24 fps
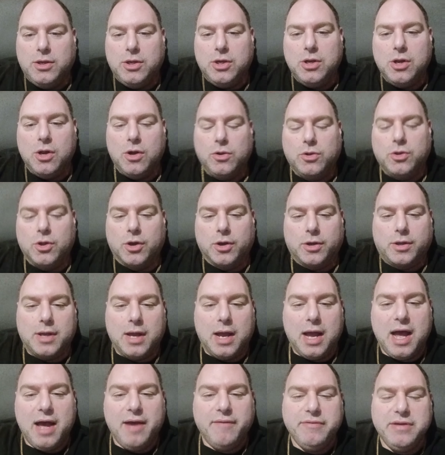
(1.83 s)
You know, look,
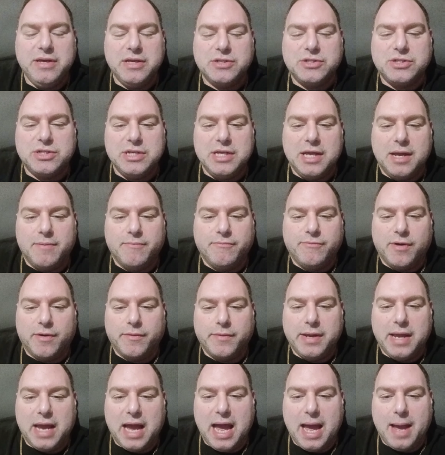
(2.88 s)
obviously, I'm
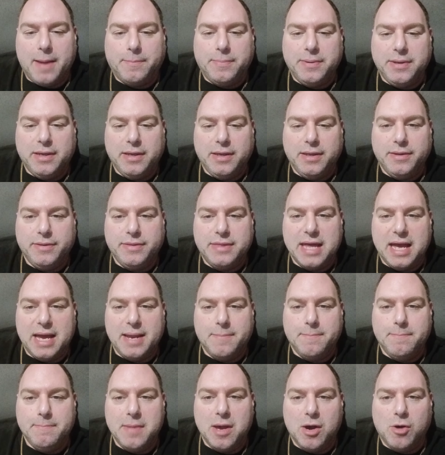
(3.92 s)
very happy
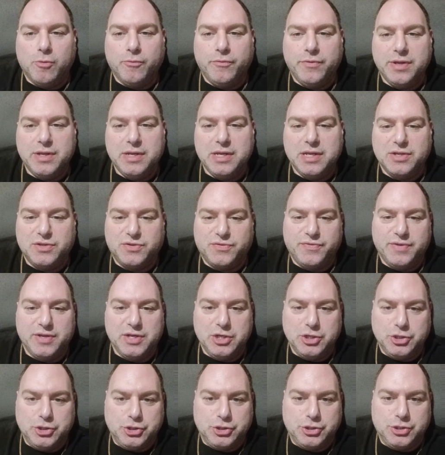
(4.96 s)
that Melvin is
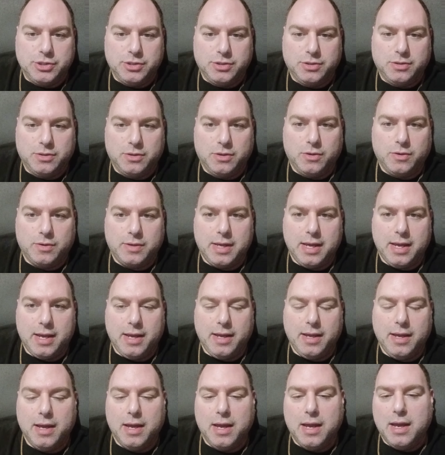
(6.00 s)
finished.
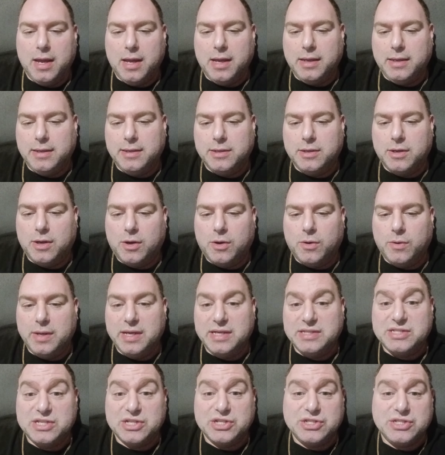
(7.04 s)
Okay. You know,
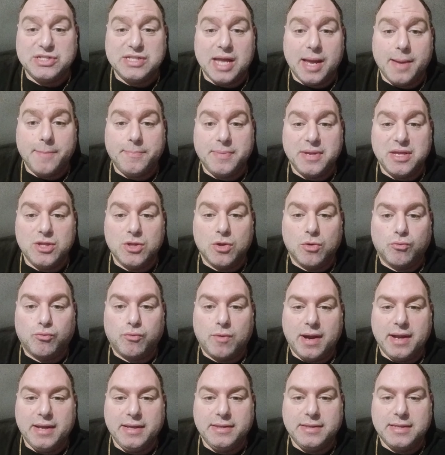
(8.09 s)
it's a step in the
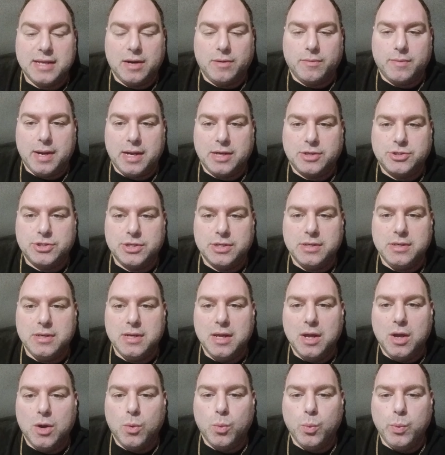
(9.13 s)
right
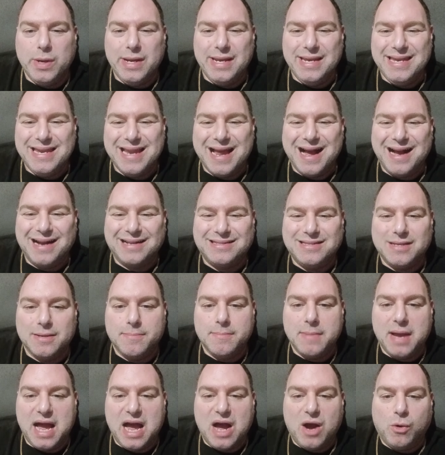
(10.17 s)
direction. We knocked
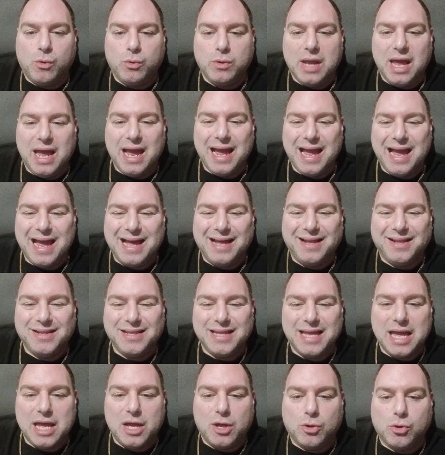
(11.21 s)
him out
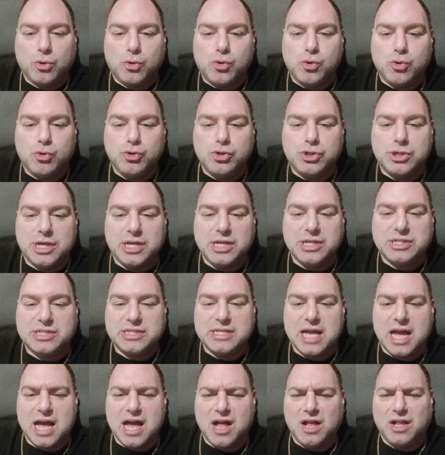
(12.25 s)
LL Cool J
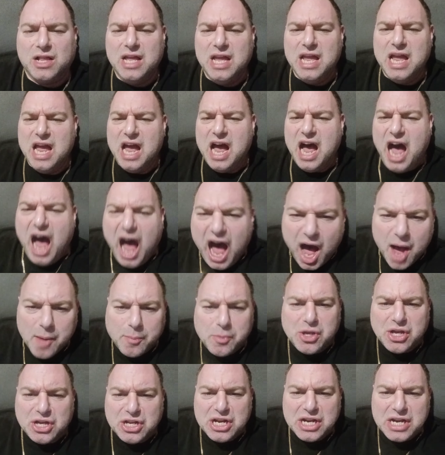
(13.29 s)
style.
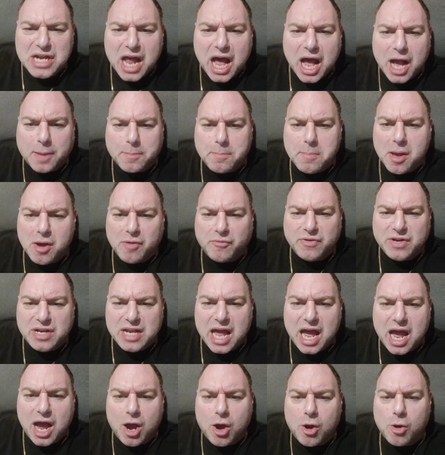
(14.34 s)
I'm going to knock
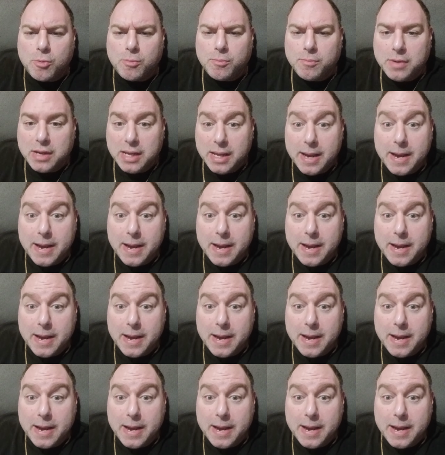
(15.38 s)
Melvin out.